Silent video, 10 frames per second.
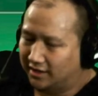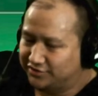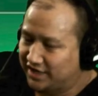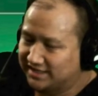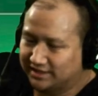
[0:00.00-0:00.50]

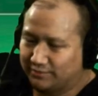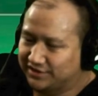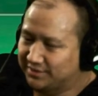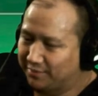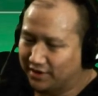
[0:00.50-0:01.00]
Jason
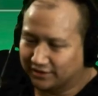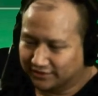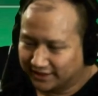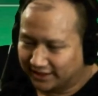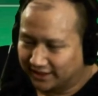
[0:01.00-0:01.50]
went to
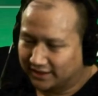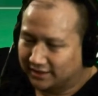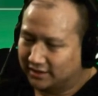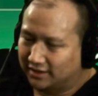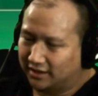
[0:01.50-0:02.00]
Berkeley.
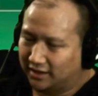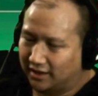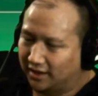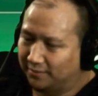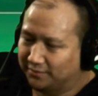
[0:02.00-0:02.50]

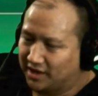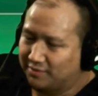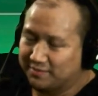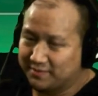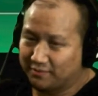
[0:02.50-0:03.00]
A
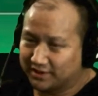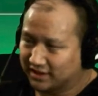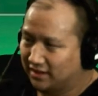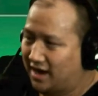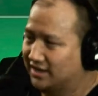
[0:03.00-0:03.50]
couple people went
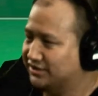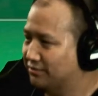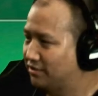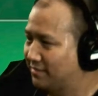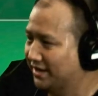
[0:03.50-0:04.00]
to law
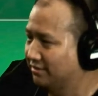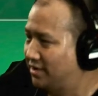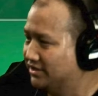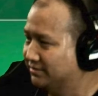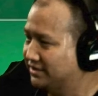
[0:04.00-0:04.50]
school. Mike
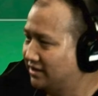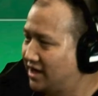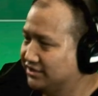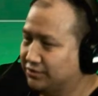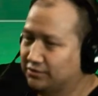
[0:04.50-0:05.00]
Lamas went to
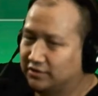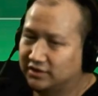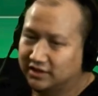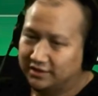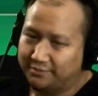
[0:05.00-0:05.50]
law school.
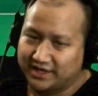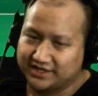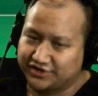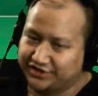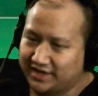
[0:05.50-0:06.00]
But
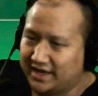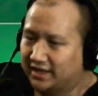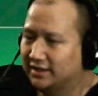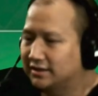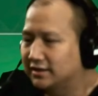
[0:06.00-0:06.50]
it's just
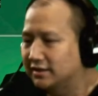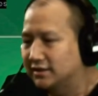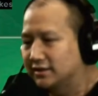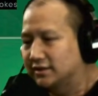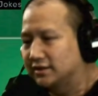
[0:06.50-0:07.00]
like
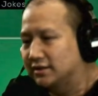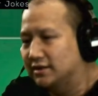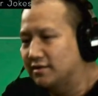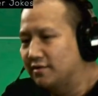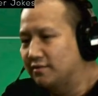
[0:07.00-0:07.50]

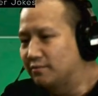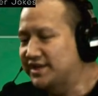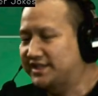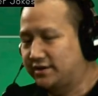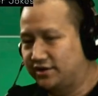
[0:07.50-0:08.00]
we
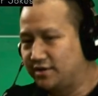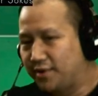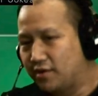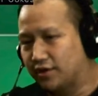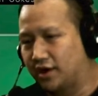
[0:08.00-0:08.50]
settle on the
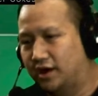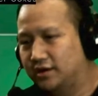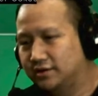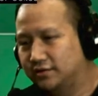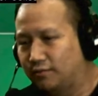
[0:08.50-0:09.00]
poker.
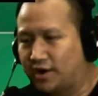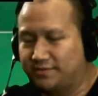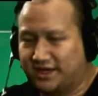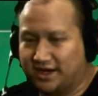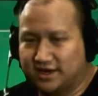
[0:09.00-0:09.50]
One,
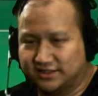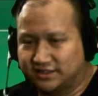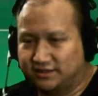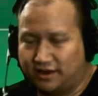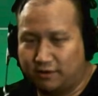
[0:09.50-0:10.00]

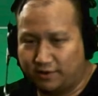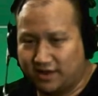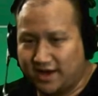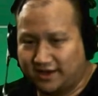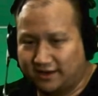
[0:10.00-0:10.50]
because we
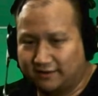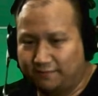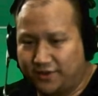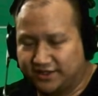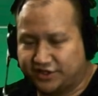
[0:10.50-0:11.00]
like it,
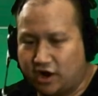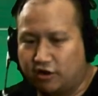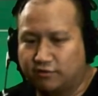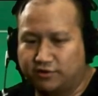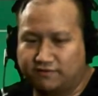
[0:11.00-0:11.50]
it's
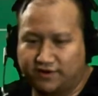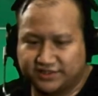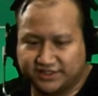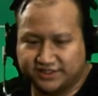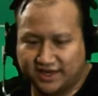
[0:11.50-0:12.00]
tolerable
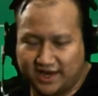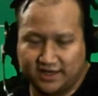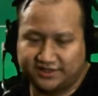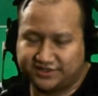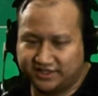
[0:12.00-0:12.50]
versus, and
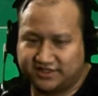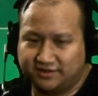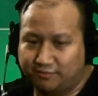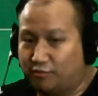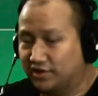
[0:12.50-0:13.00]
it's
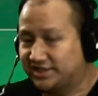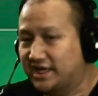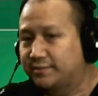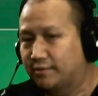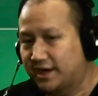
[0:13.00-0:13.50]
a more
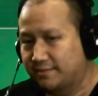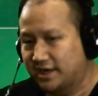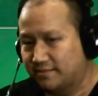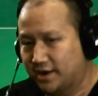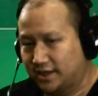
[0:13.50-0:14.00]
stable way to
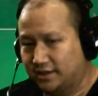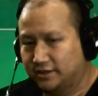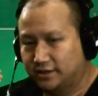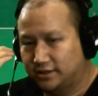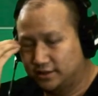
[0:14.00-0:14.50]
make money.
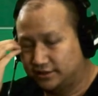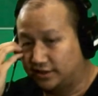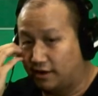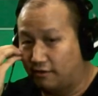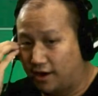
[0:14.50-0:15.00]

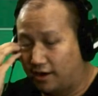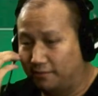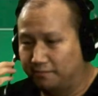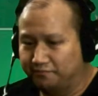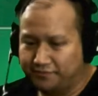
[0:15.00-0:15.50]

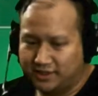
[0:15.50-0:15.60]
So